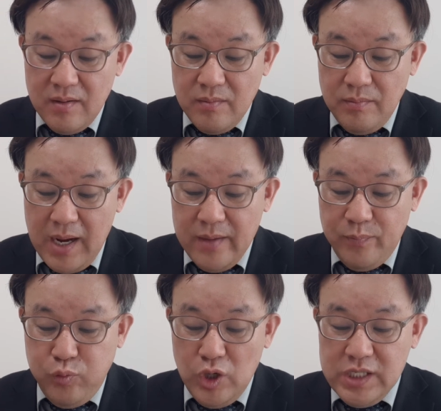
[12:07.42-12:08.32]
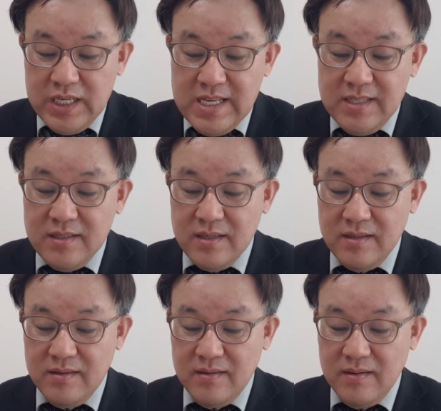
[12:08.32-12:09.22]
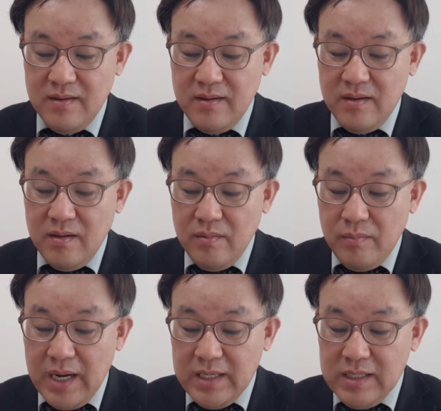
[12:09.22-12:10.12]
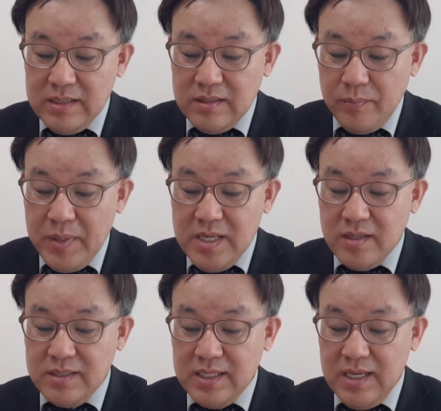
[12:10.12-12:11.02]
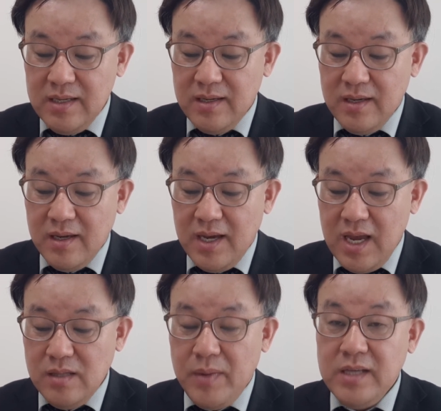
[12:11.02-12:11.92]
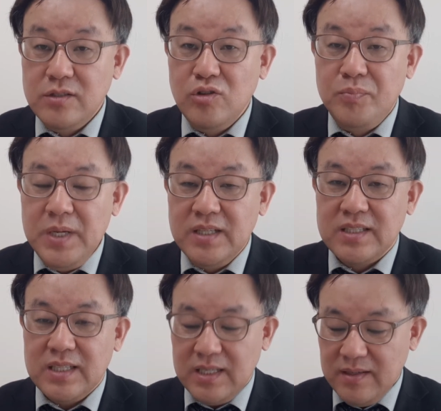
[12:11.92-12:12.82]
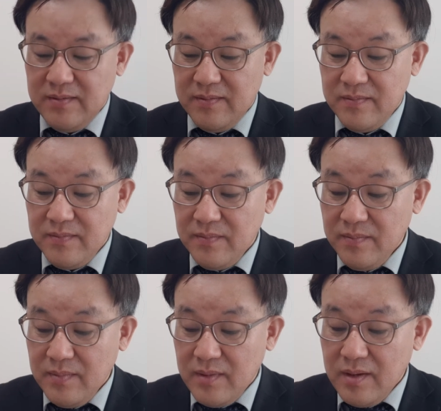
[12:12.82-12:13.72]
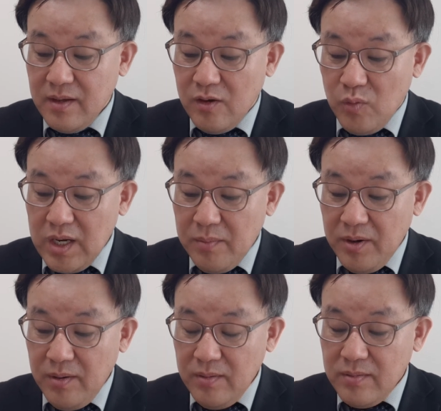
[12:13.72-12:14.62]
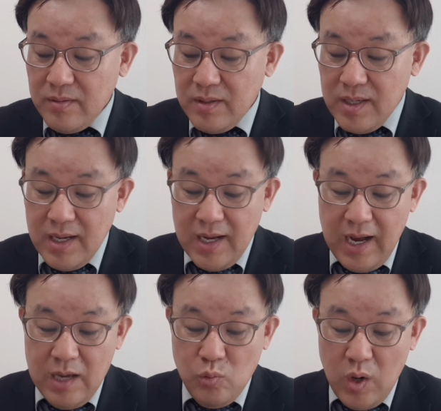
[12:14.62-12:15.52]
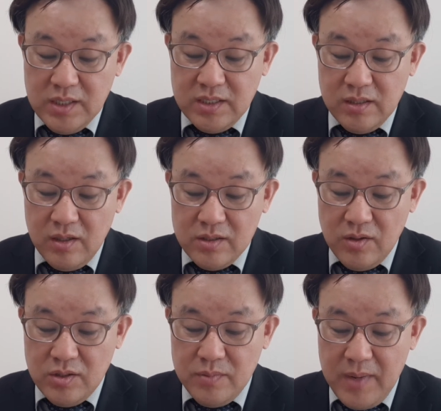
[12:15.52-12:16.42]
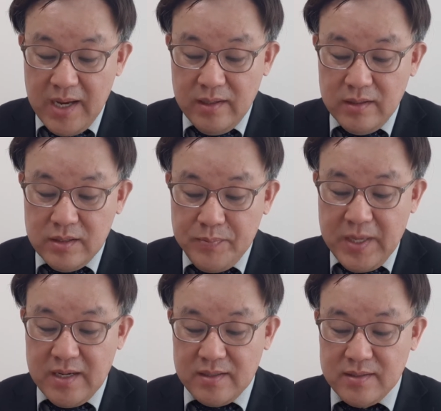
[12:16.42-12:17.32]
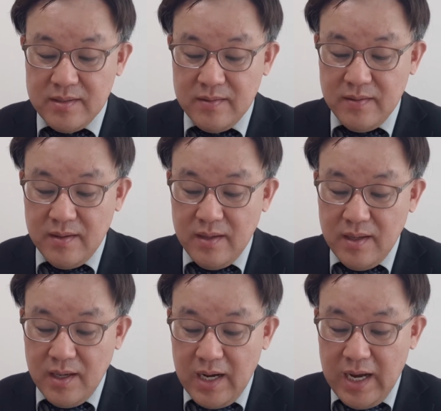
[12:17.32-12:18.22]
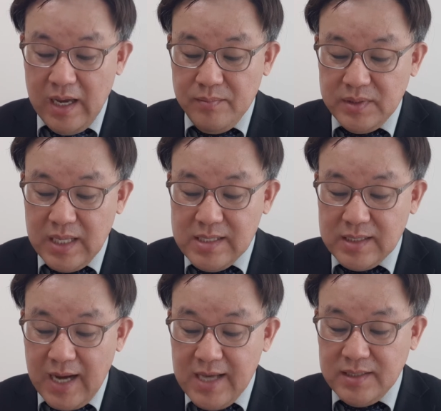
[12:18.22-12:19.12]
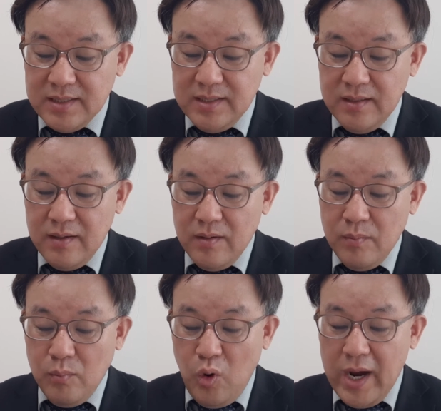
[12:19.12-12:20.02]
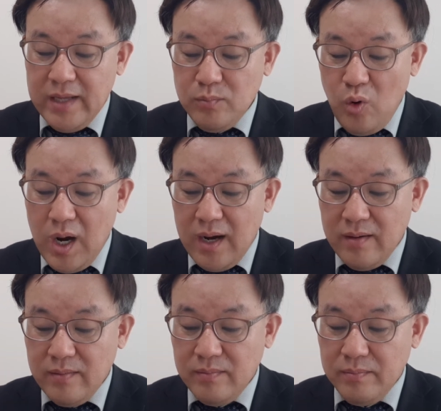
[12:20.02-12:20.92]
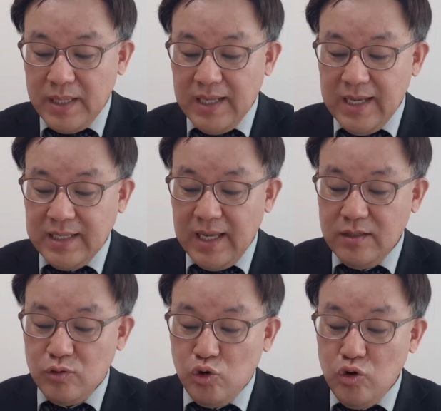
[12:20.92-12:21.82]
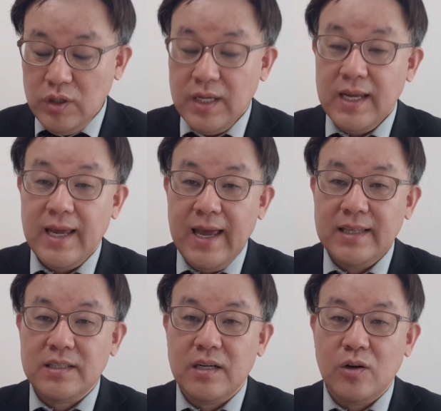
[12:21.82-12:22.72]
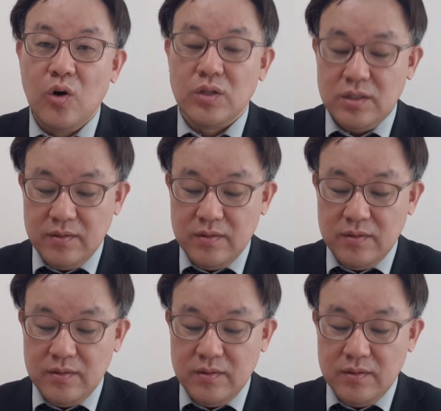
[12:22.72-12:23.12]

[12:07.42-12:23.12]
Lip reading: my foolishness, my insufficiency, and my stupidity. Whenever I watched such my spirits, I am disguised more and more, but I can look at the Lord.